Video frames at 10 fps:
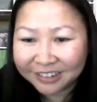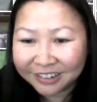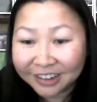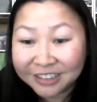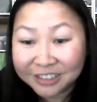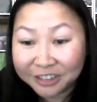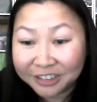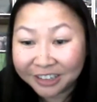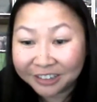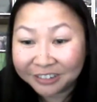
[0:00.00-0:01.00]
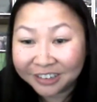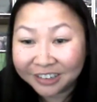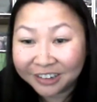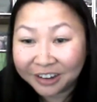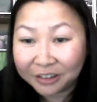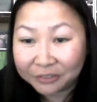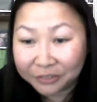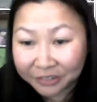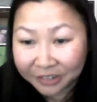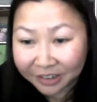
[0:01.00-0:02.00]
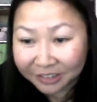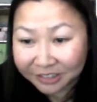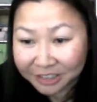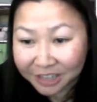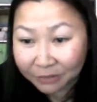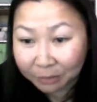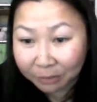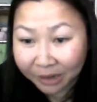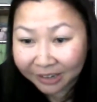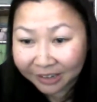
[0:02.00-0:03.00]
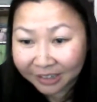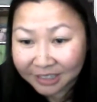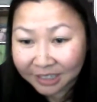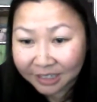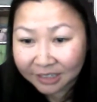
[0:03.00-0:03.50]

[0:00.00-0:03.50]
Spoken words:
That's good that you can just have a bite and that's it.